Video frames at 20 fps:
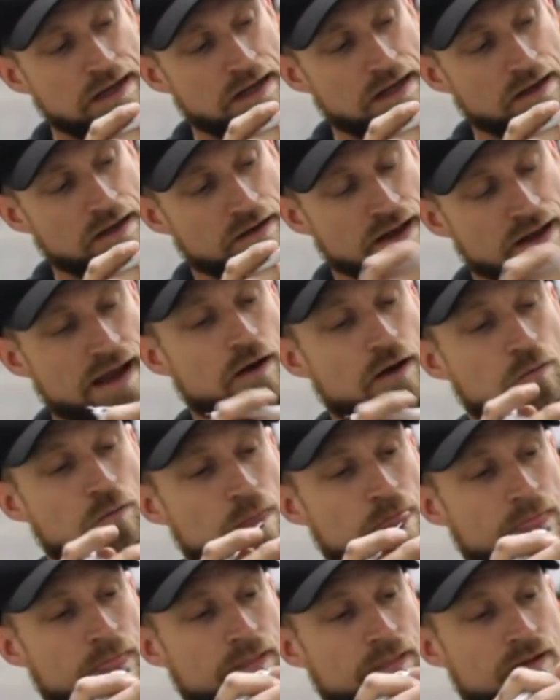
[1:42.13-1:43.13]
Now,
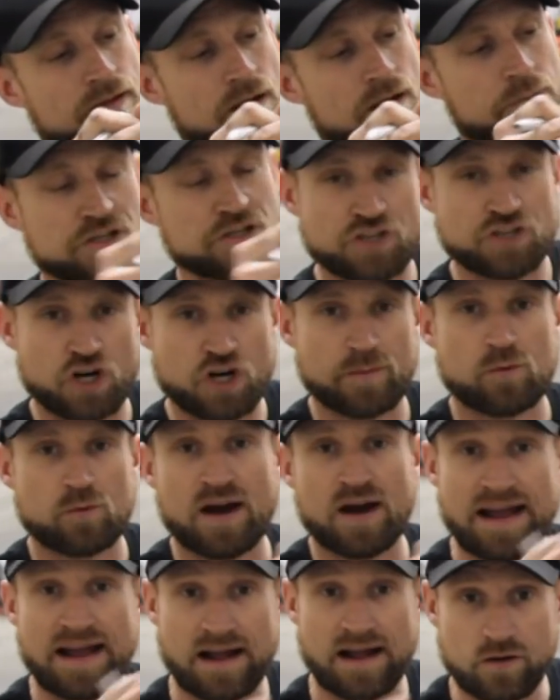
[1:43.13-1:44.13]
I'm going to turn him
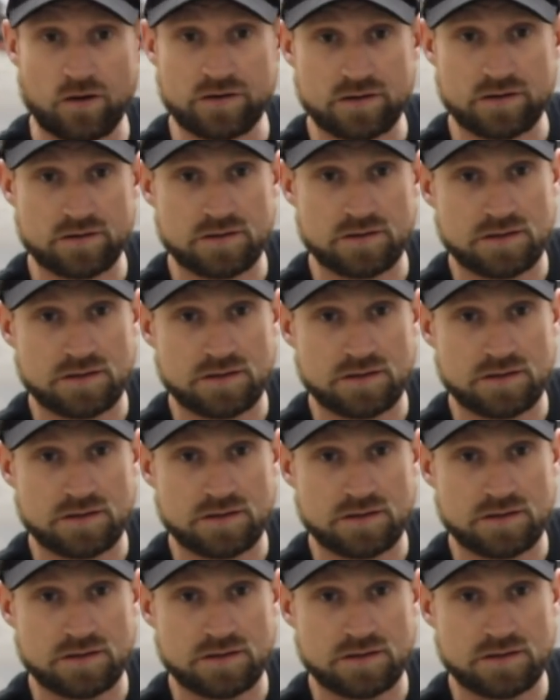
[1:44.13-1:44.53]
around.